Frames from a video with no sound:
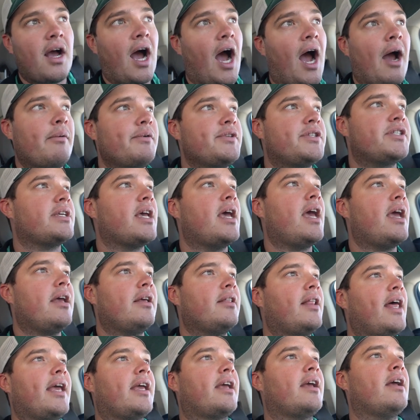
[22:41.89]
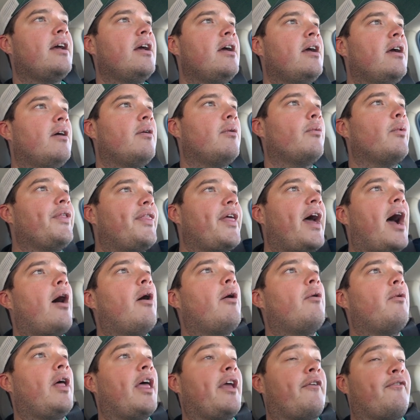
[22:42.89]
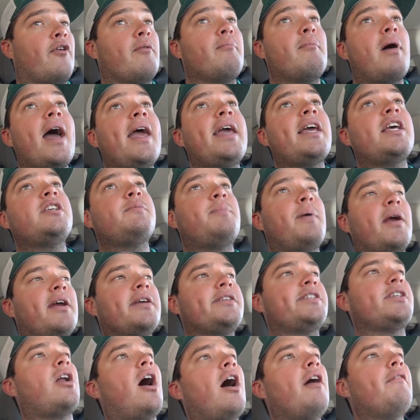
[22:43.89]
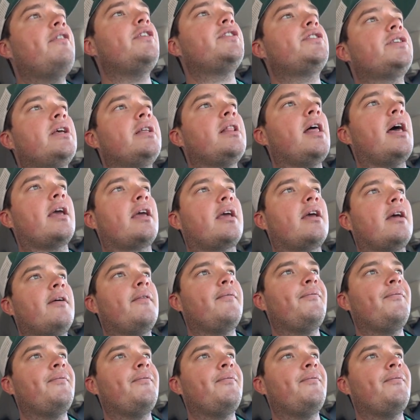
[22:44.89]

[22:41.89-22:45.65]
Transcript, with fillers: I would say, like, without, like, from my experience, and obviously, like,